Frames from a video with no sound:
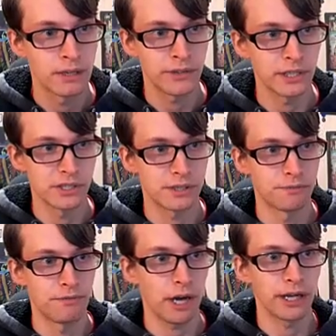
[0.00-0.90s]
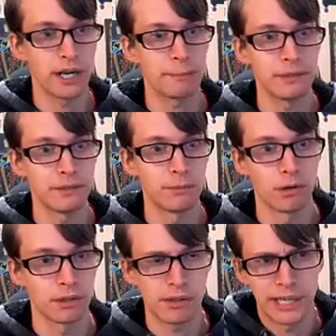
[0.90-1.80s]
They just fuck it up even
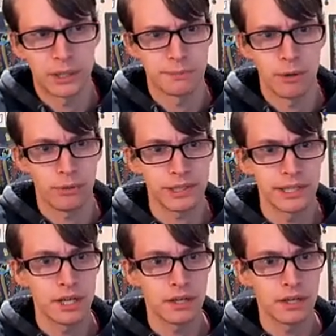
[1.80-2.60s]
more. In Gran Turismo 3,